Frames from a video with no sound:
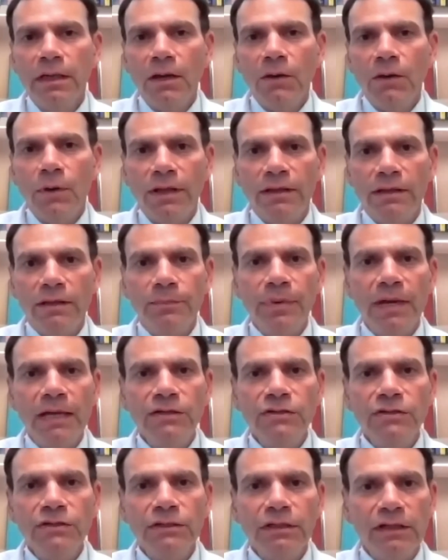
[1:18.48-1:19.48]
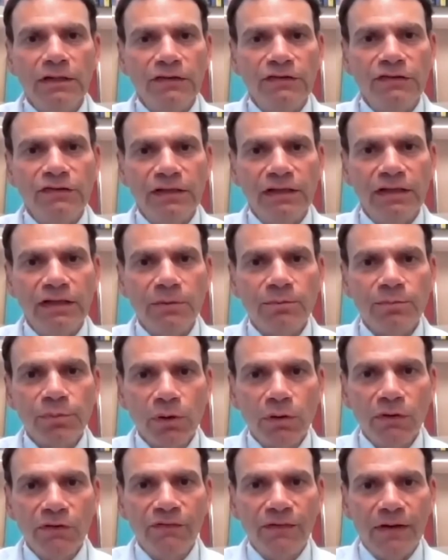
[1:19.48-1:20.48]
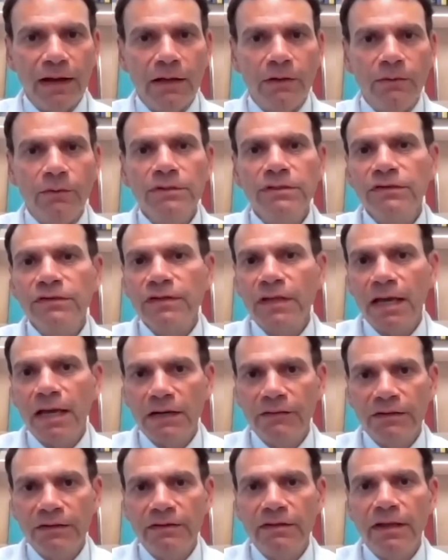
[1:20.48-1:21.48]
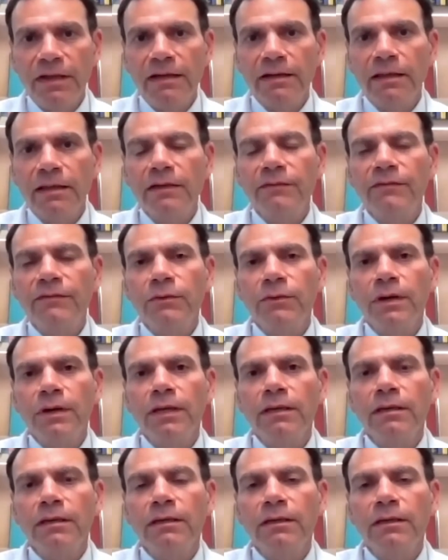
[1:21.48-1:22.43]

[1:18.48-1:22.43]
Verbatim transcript: when the patient is seen in profile, which is kind of a dead giveaway.